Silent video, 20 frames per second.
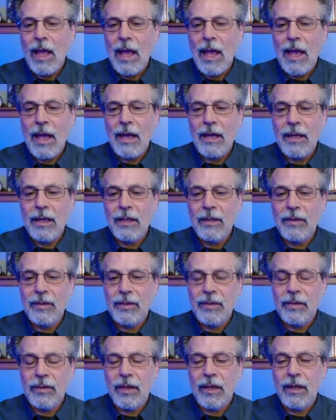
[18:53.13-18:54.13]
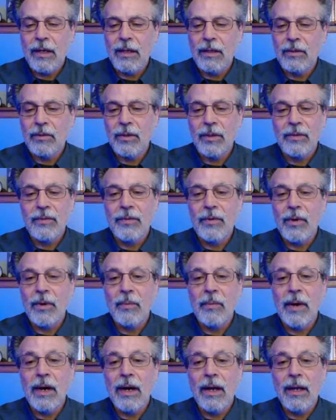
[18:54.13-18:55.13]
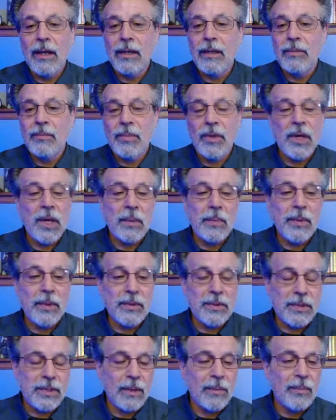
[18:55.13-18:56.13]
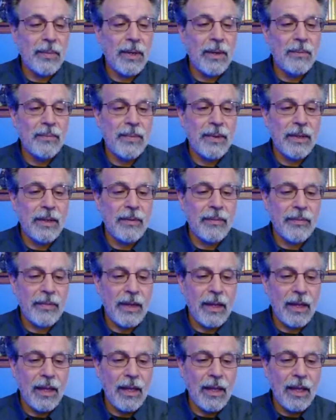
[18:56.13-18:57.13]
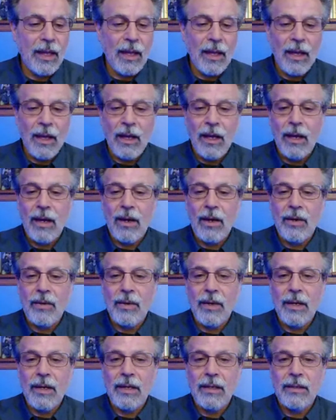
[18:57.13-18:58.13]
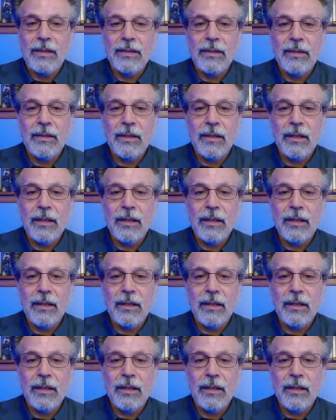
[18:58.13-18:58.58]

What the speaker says: and look for my blog post on pumping. All right.